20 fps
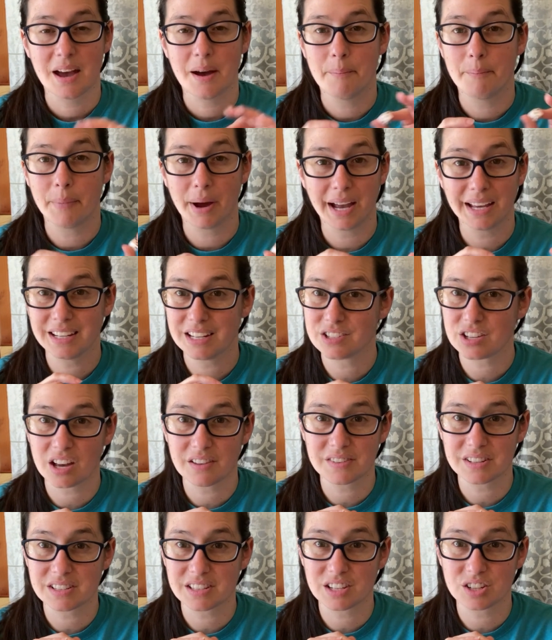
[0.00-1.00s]
Mine is
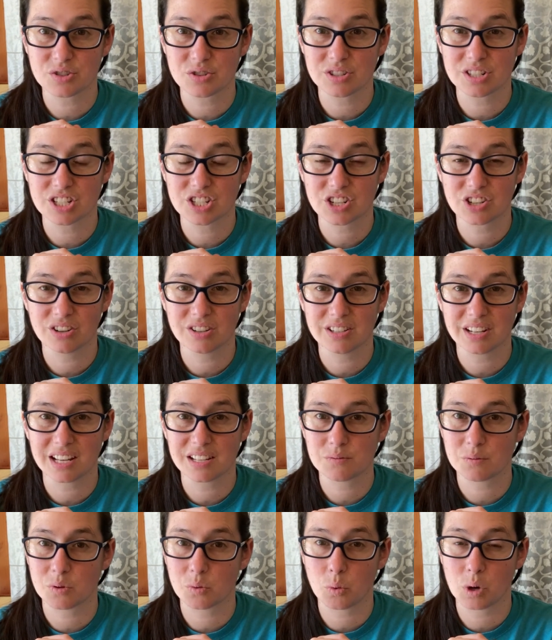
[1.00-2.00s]
obviously a traditional
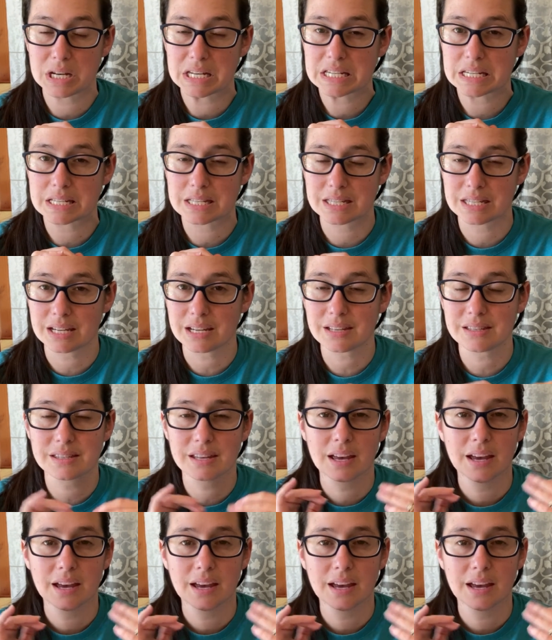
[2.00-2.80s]
dice with 1 to 6,